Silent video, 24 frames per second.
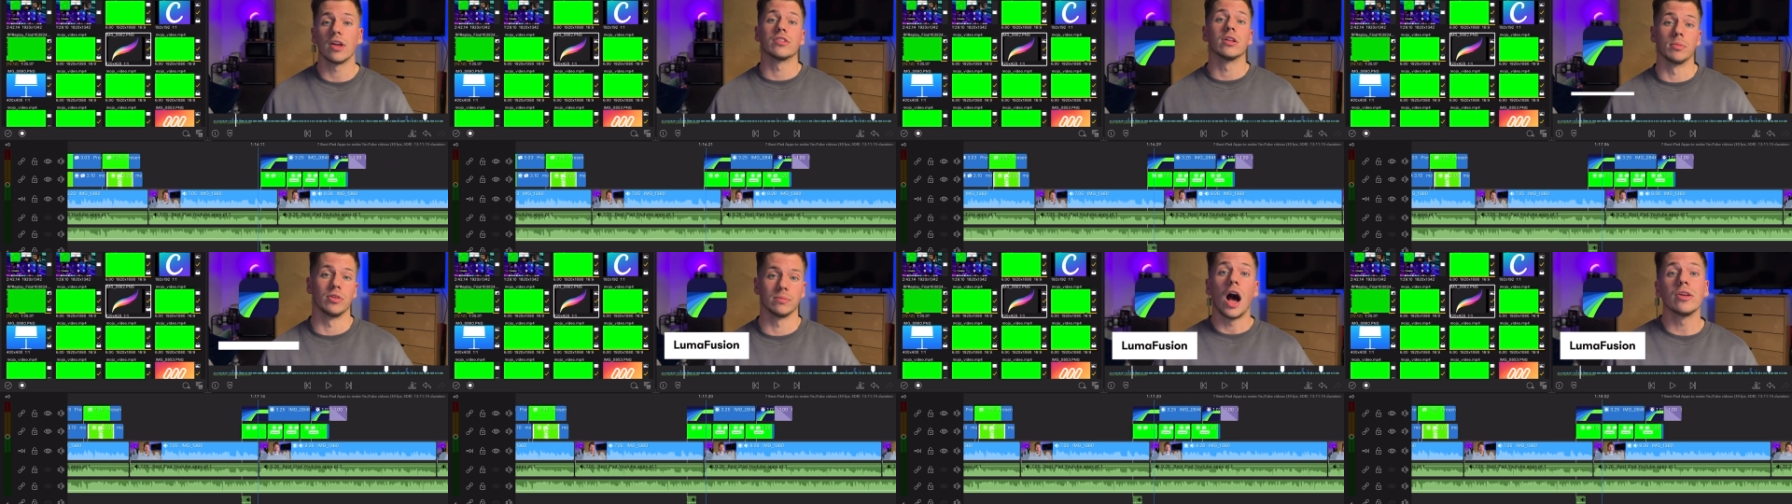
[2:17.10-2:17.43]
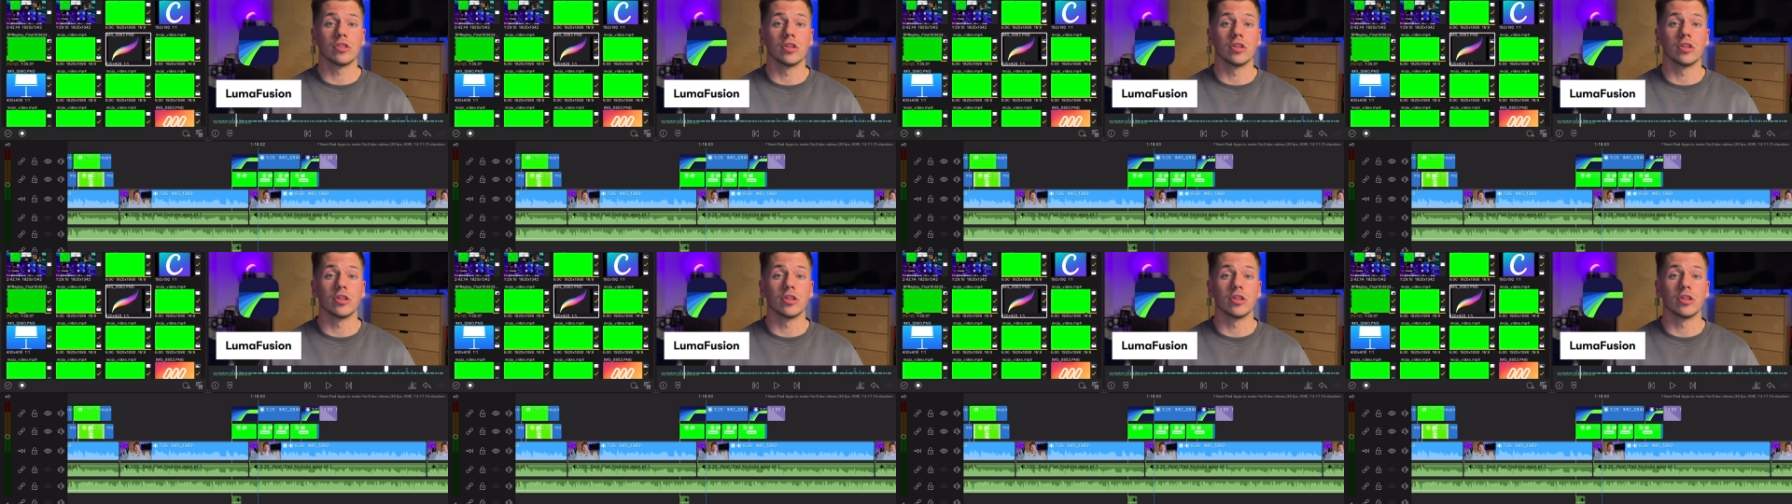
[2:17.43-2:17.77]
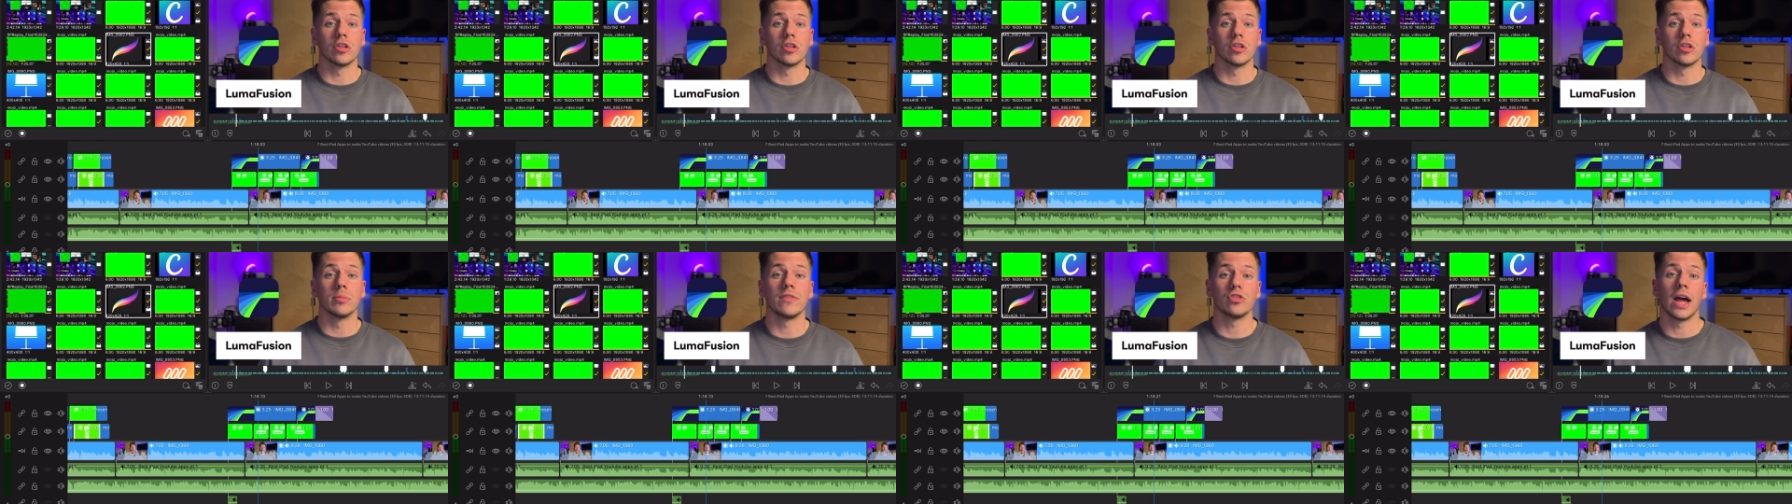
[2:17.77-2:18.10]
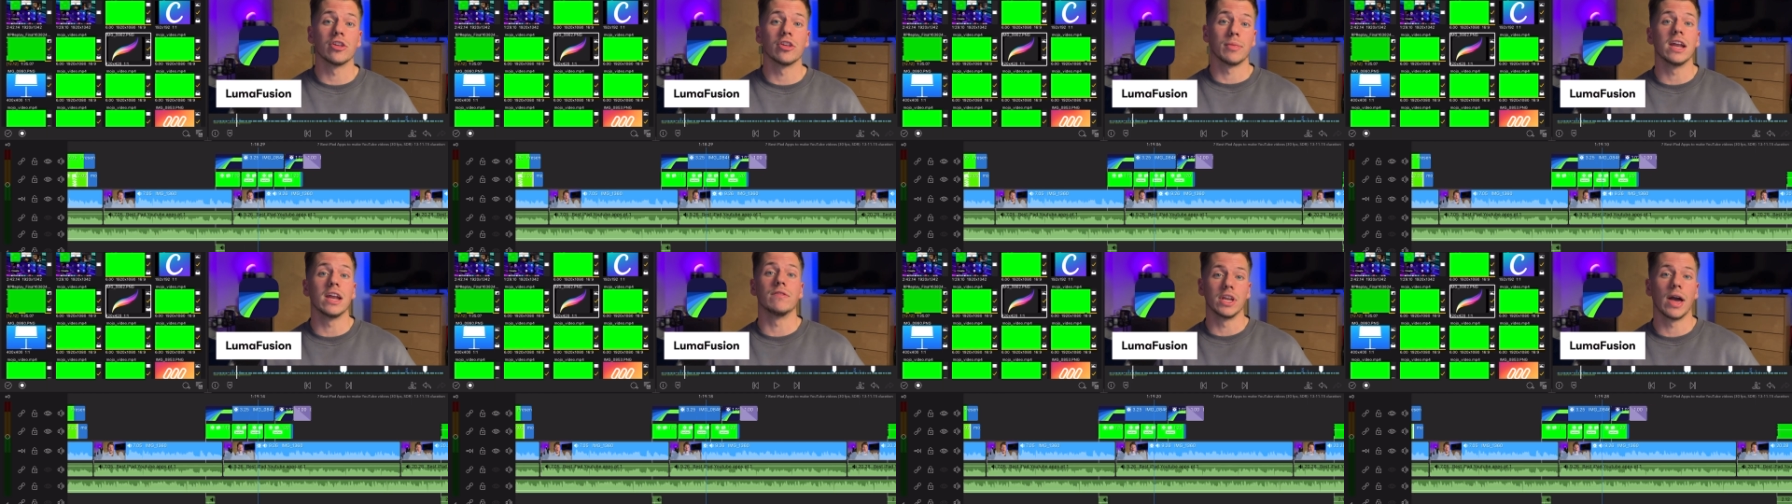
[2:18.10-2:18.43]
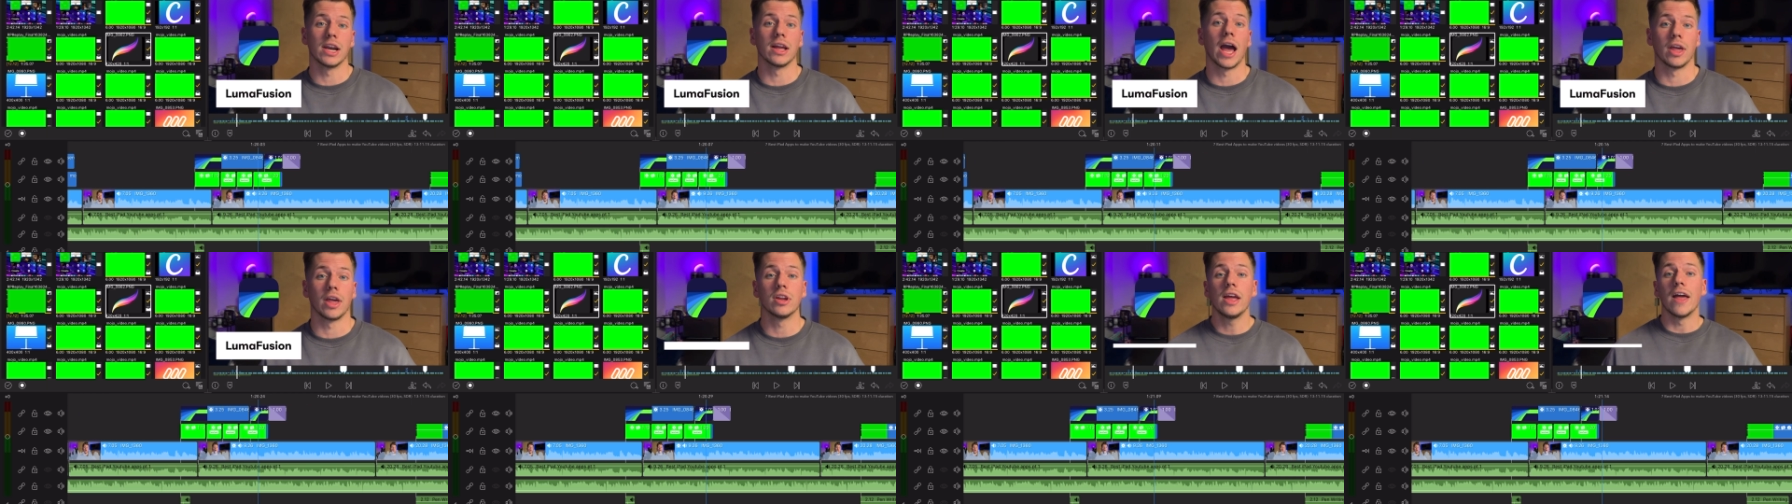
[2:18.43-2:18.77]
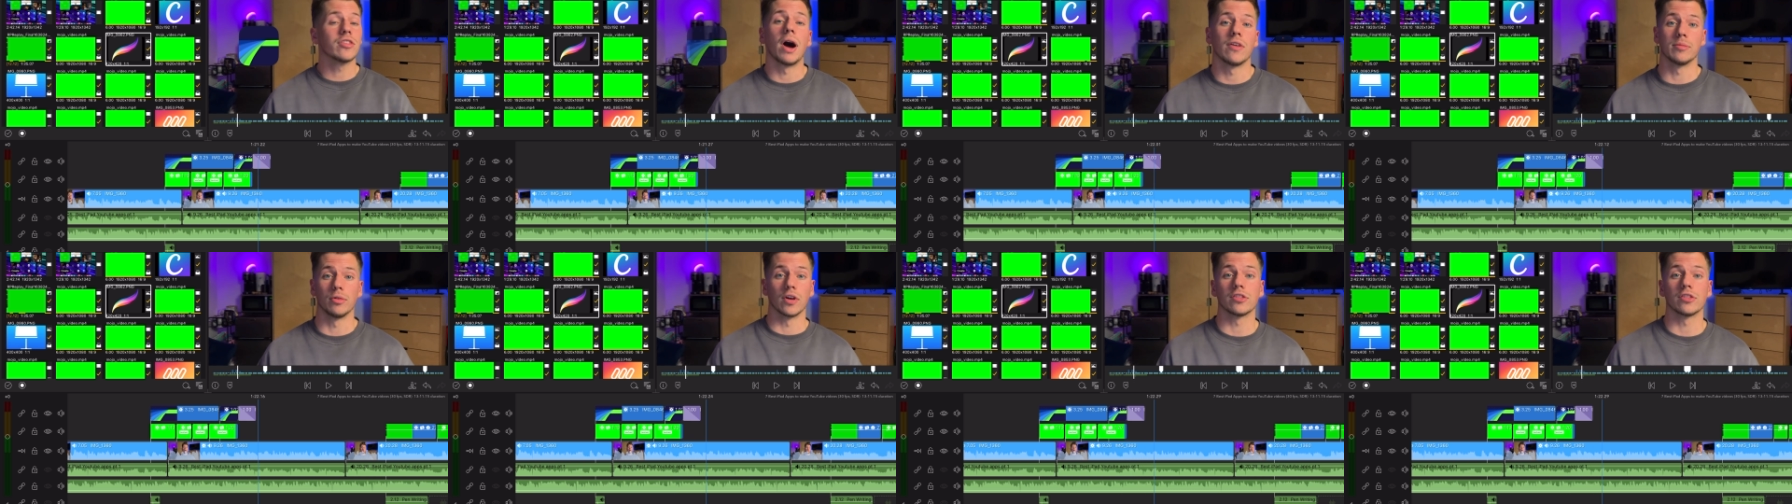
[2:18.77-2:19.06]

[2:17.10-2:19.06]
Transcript: and there are so many shortcuts between